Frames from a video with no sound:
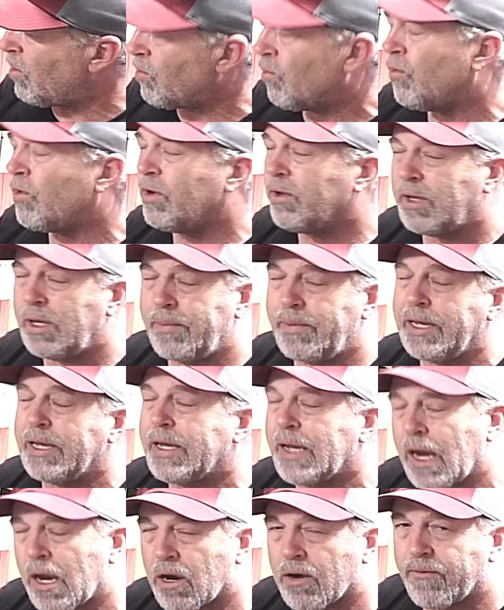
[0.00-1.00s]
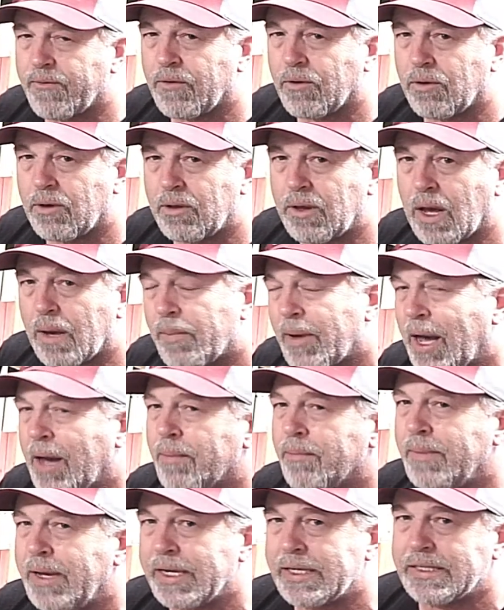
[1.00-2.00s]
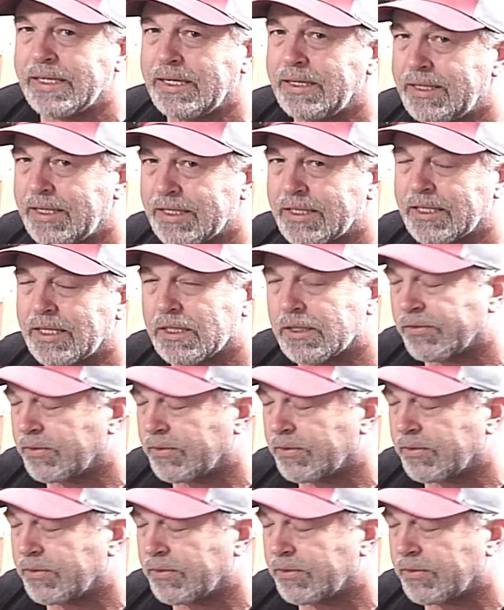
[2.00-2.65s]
really be careful about mixing discus